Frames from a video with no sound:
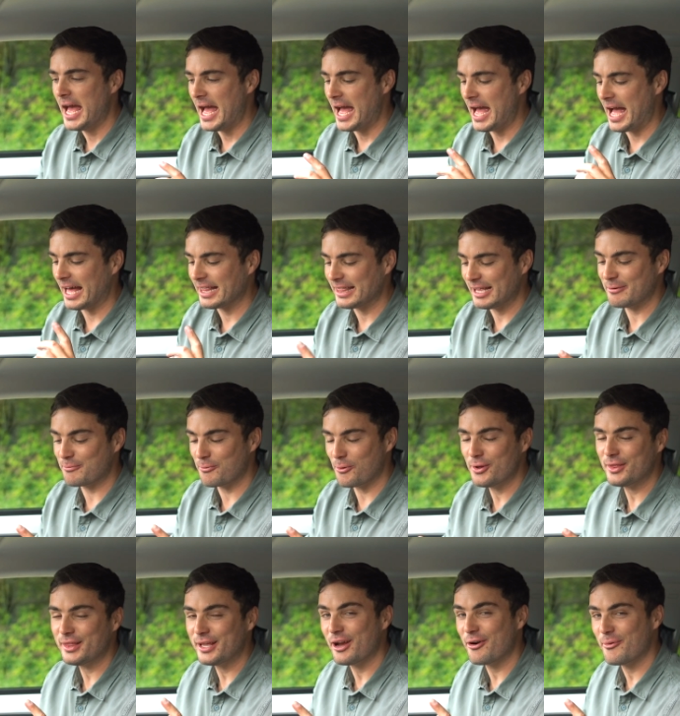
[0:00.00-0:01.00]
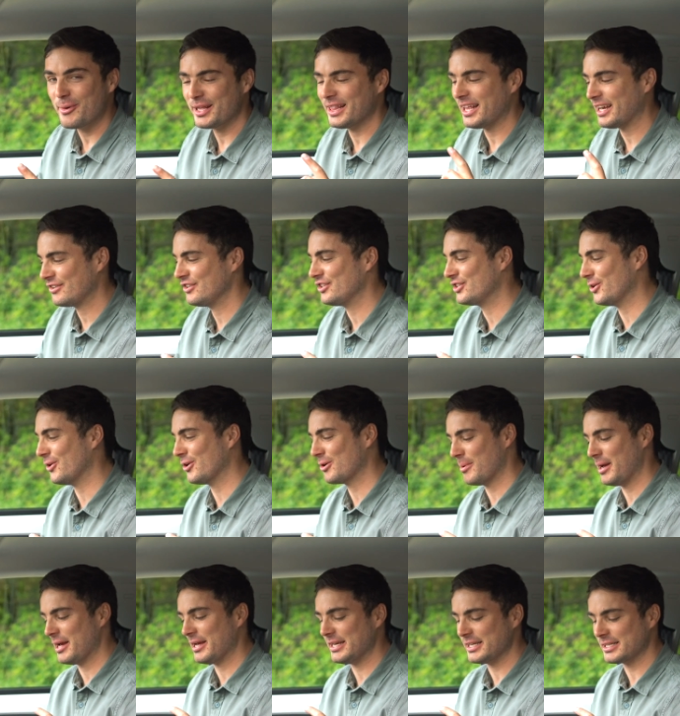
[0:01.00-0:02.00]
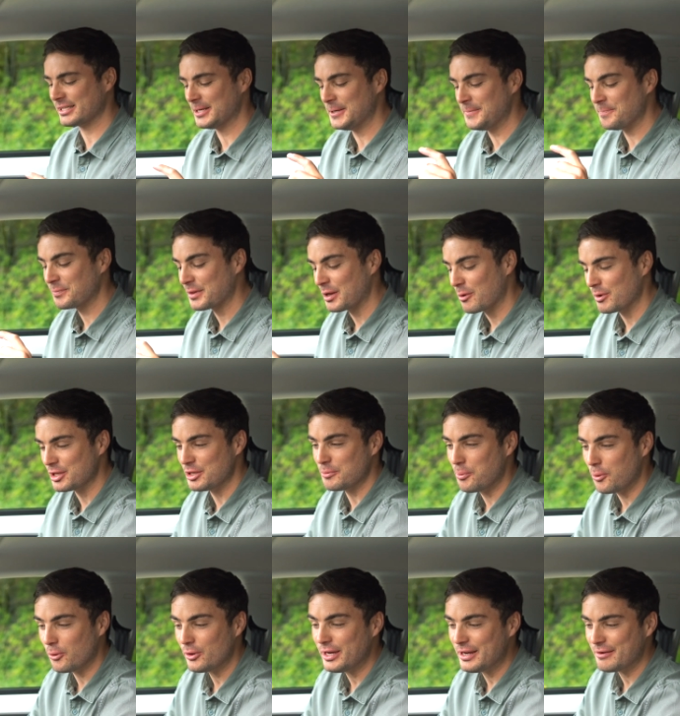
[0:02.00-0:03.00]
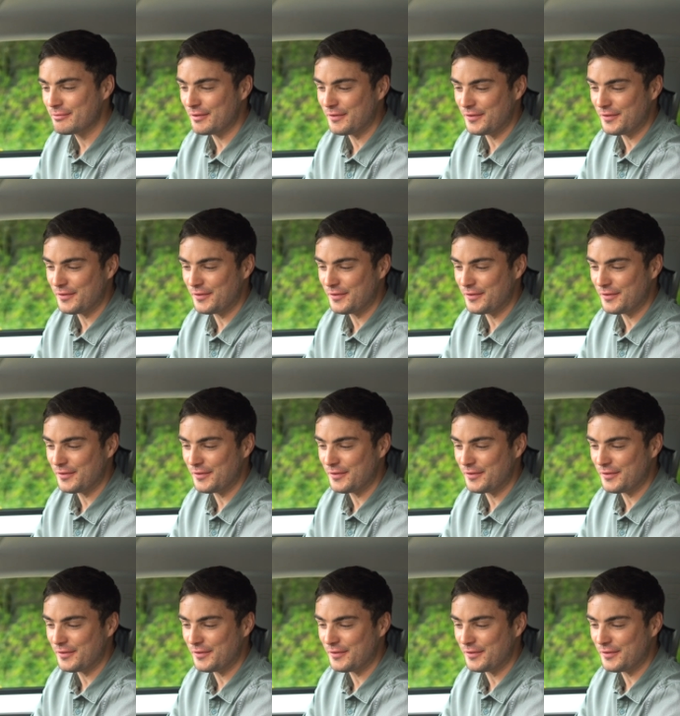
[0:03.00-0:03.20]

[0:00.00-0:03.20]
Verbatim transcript: Uh, and then one thing I will actually talk about is when you put it in